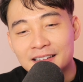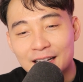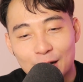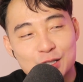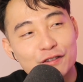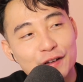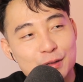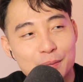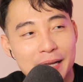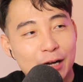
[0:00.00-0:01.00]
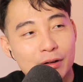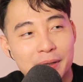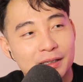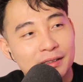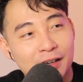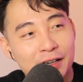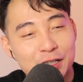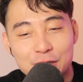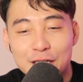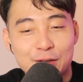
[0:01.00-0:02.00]
There are lots of films with black women on
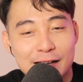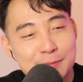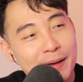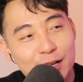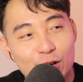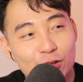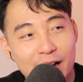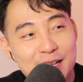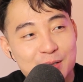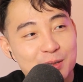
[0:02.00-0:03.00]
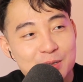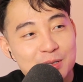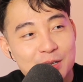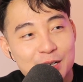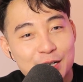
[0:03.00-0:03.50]
it. You need to expand your horizons.